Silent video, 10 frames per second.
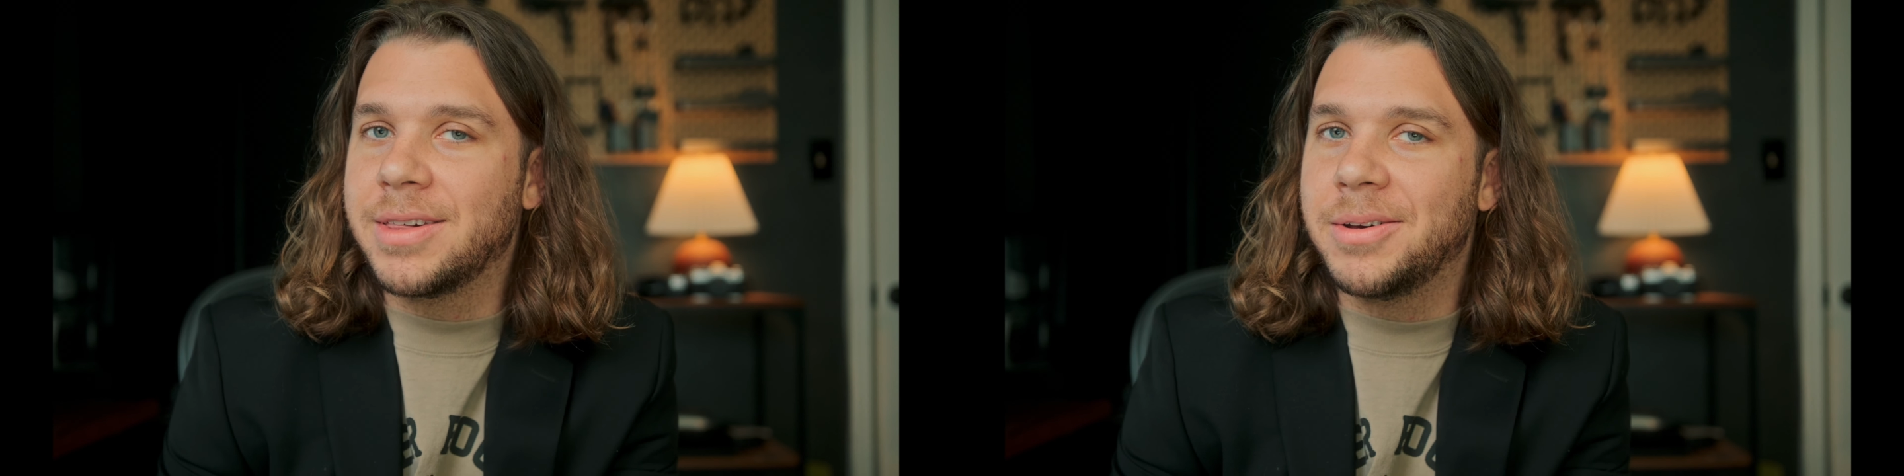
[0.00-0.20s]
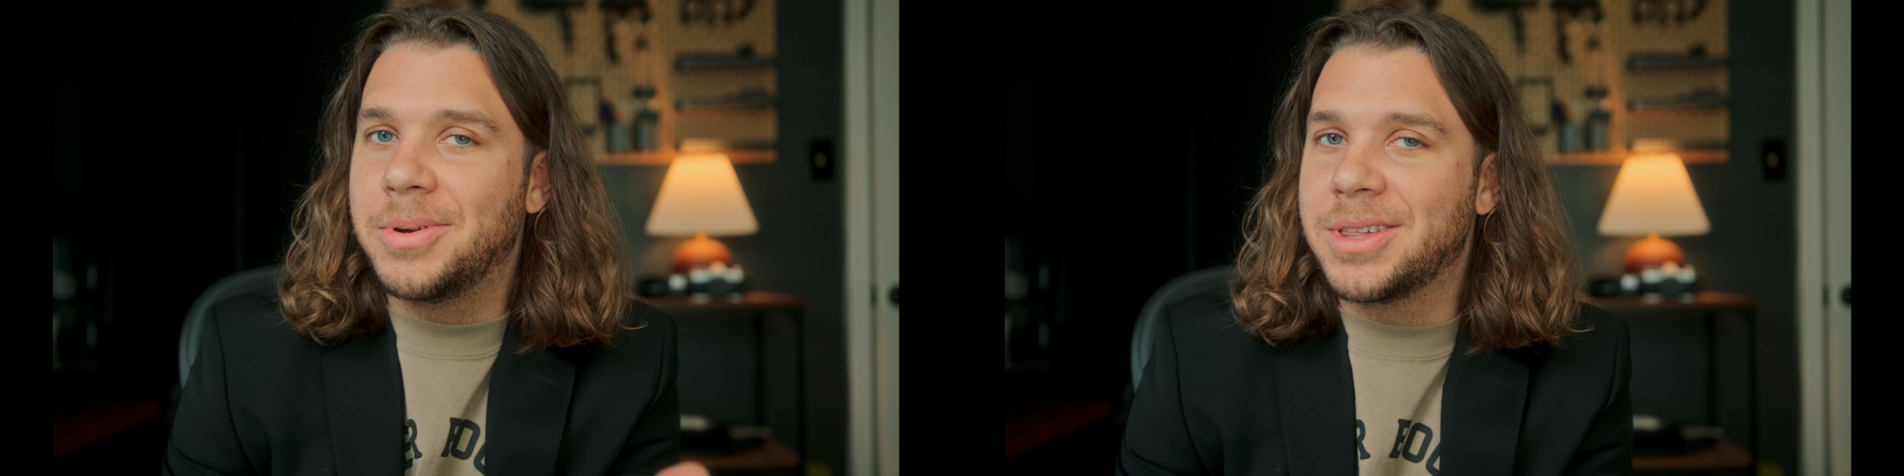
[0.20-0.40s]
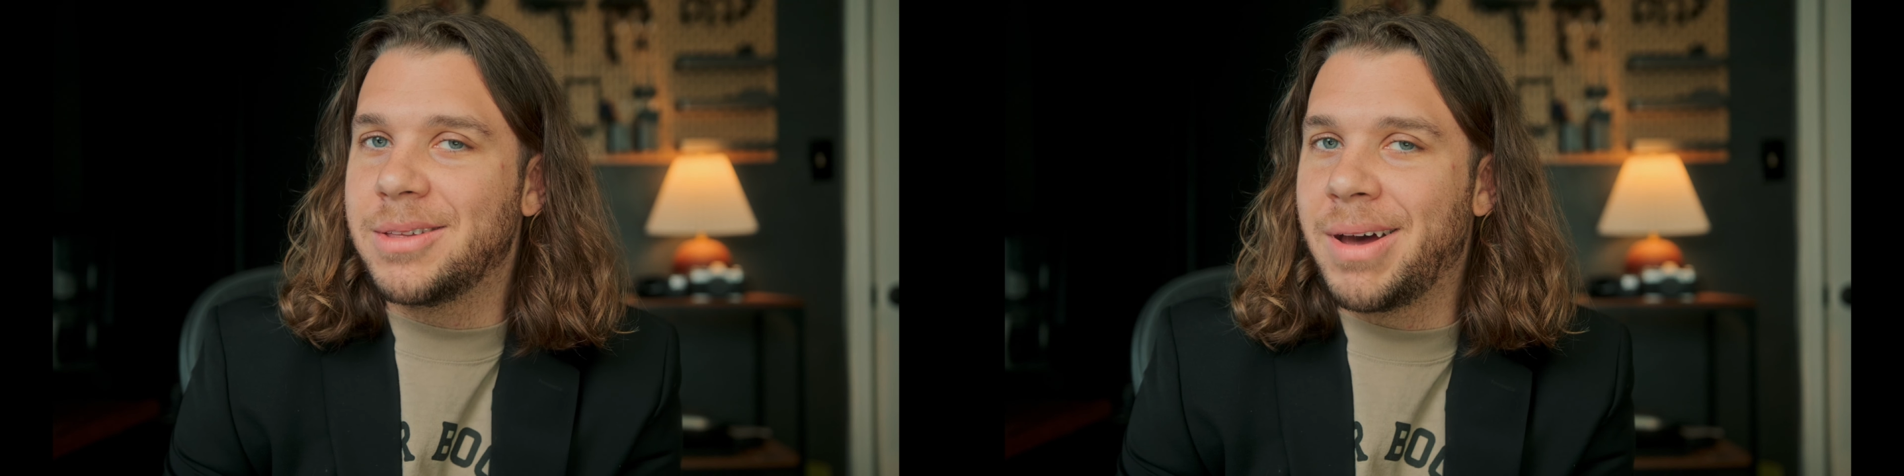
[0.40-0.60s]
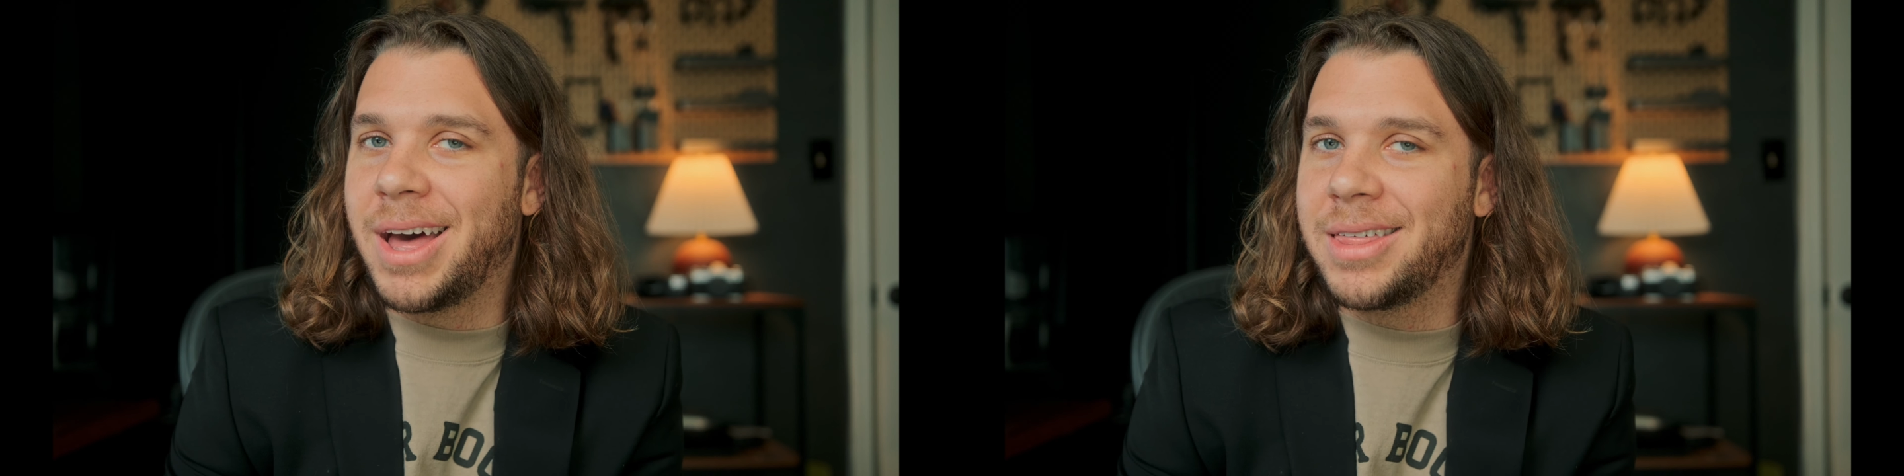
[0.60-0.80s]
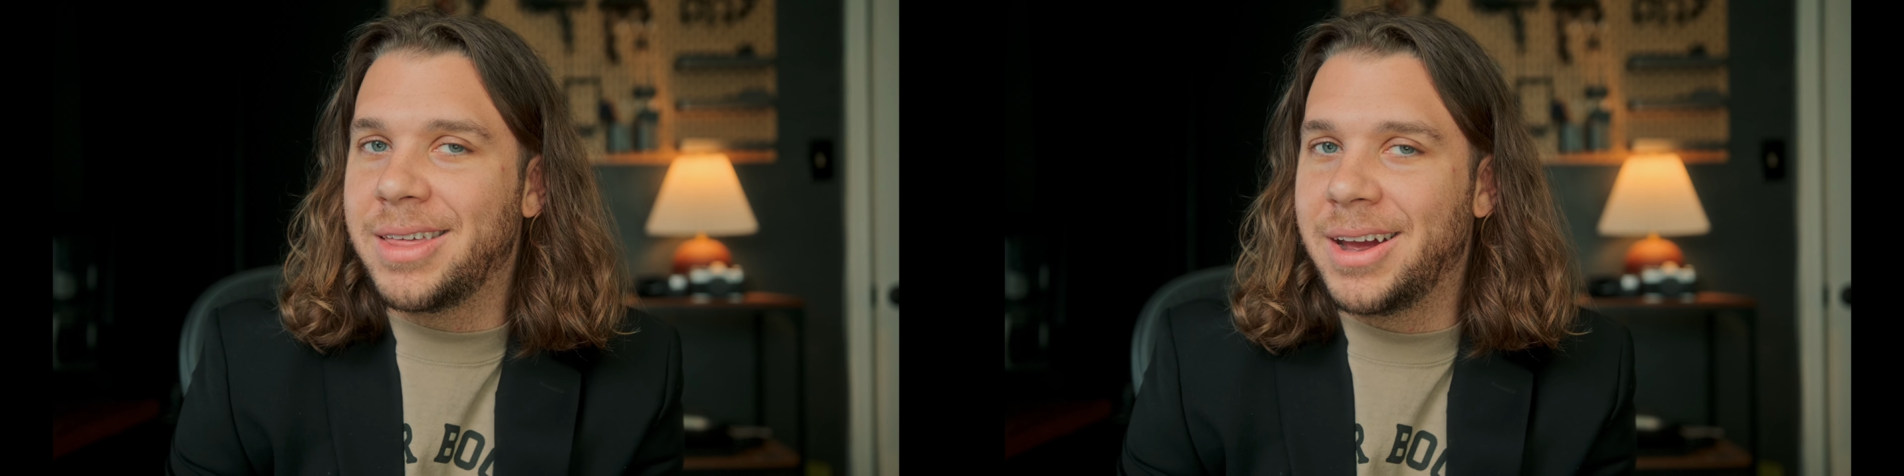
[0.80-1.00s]
So what's the
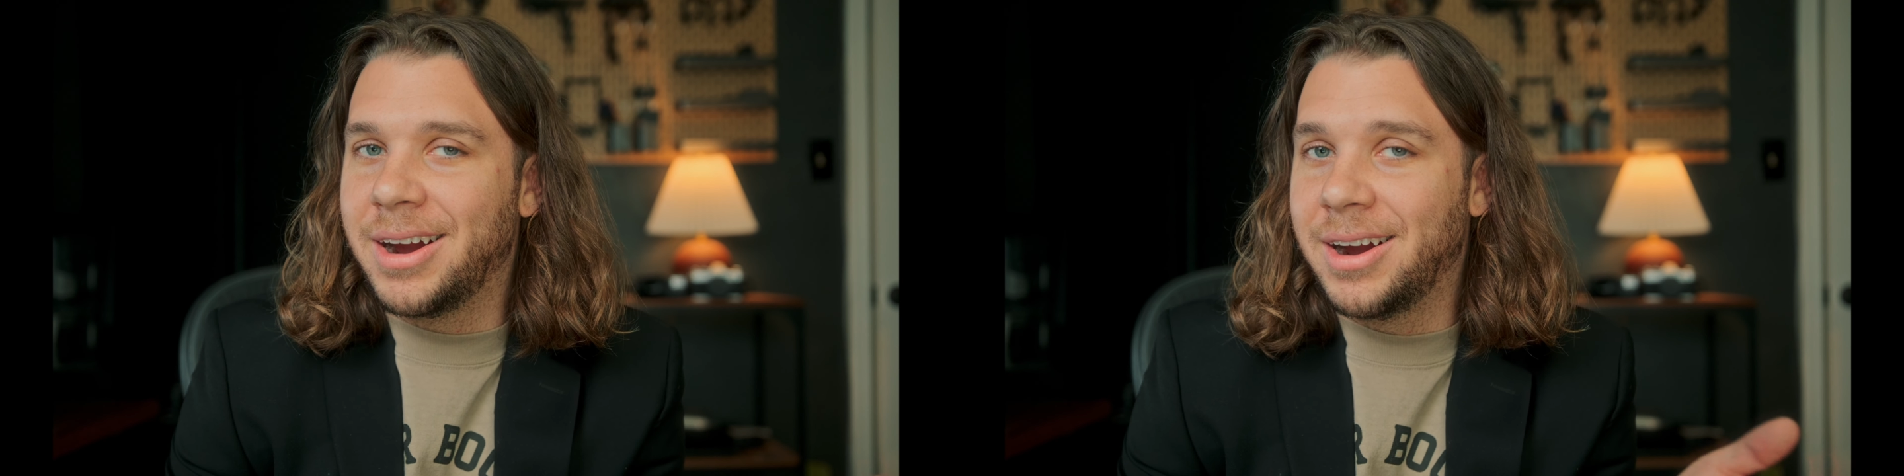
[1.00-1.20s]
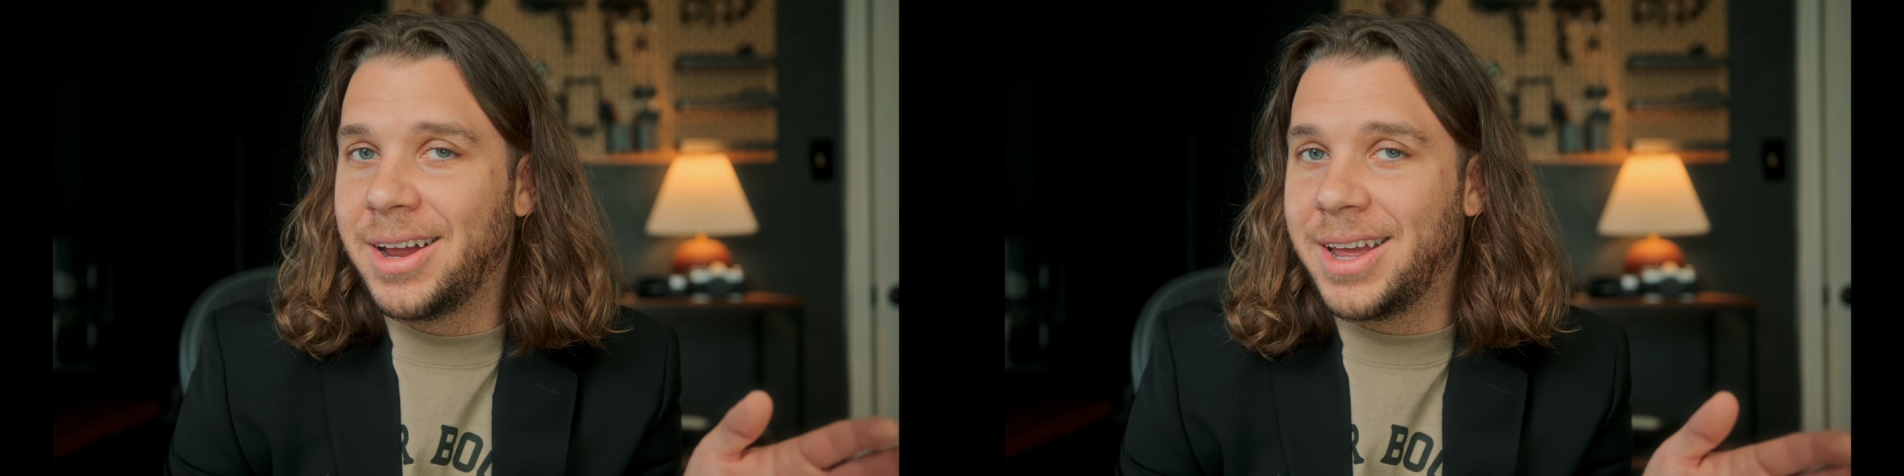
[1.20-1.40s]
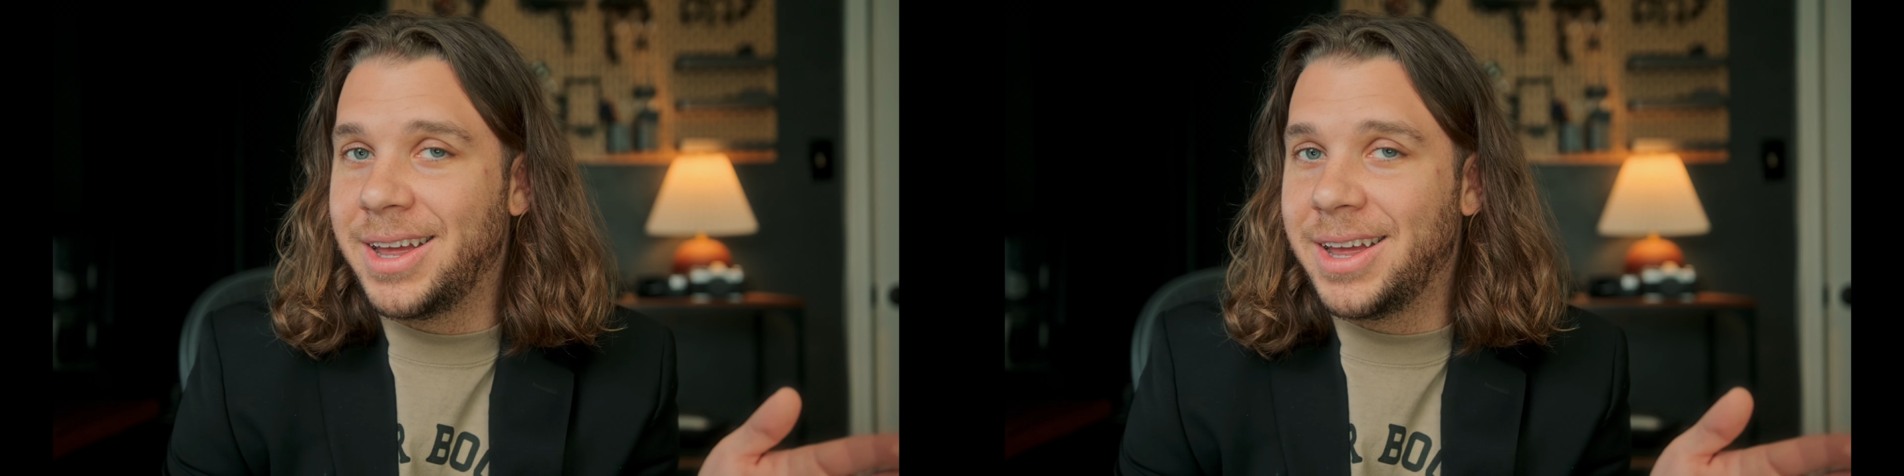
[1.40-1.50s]
math there?